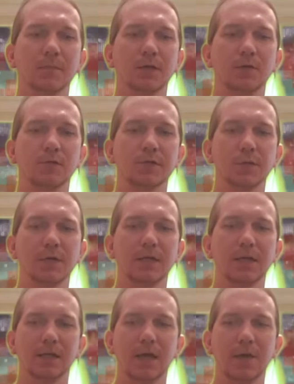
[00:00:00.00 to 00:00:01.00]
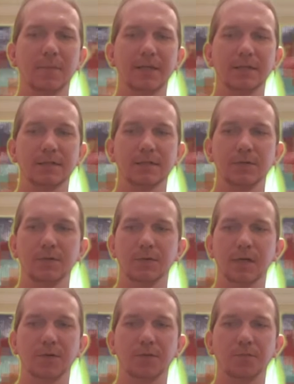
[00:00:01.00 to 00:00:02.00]
which would allow me to
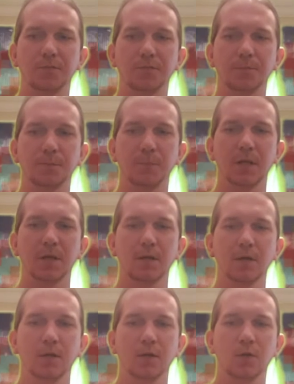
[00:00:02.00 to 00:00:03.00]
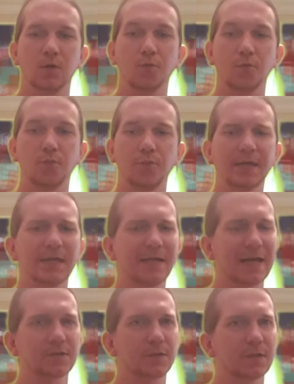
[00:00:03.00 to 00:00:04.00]
kind of
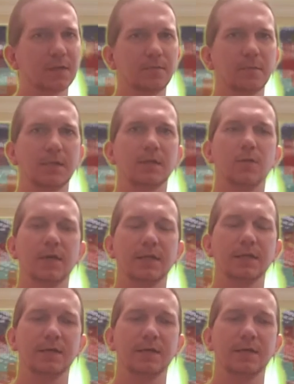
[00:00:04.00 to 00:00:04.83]
reconnect with him in a way that